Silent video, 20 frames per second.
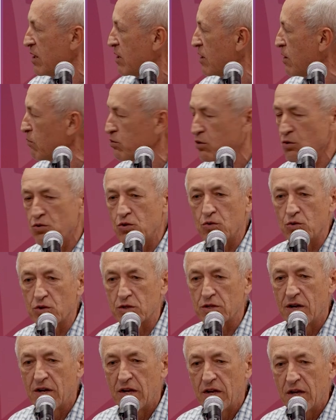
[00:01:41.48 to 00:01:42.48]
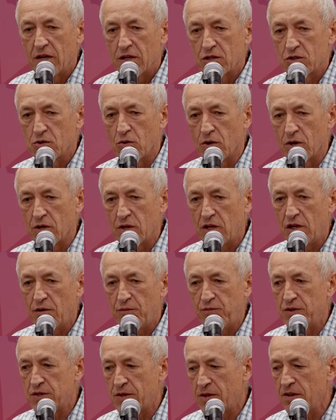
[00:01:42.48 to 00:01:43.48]
How to do it? So if
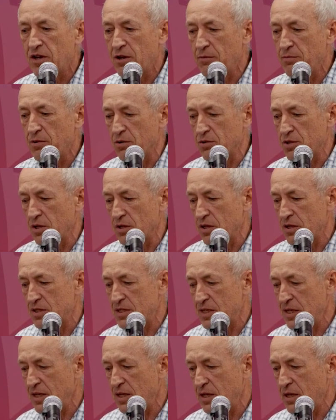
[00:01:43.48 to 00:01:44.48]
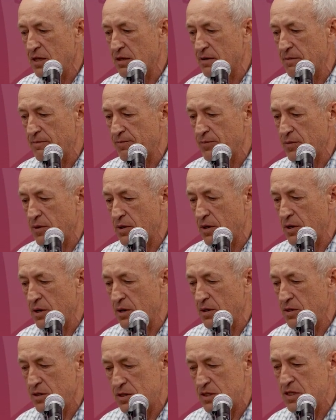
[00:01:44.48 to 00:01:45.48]
we think about it, it's really
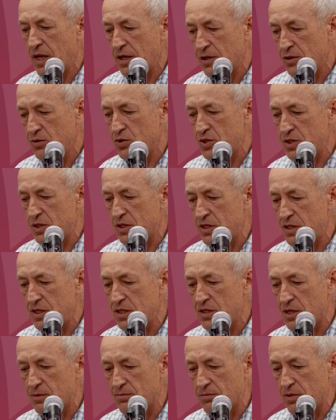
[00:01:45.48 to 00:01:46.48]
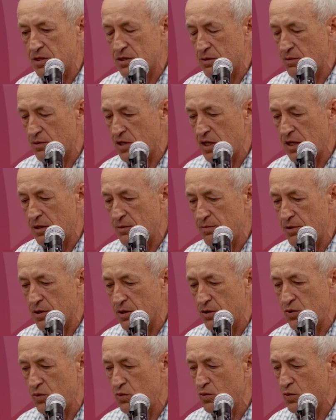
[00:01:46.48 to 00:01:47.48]
this diagnostic system, it can be a
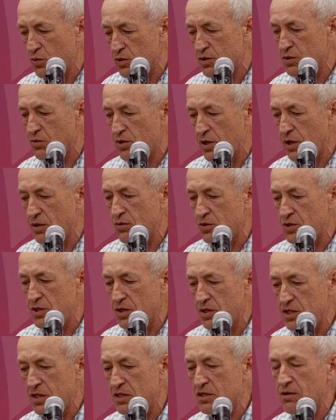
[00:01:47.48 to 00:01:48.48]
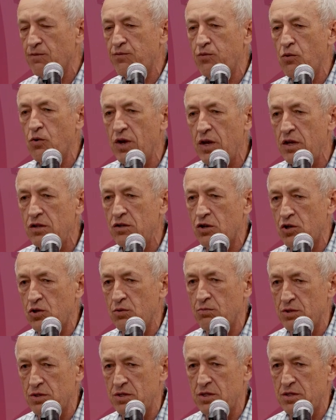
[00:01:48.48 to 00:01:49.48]
universal diagnostic system for any
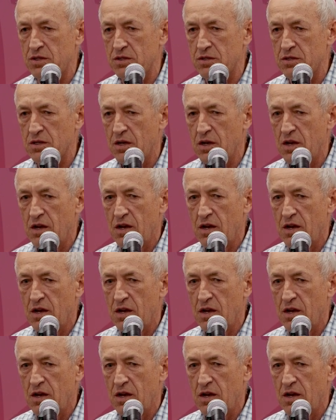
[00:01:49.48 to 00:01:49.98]
human disease.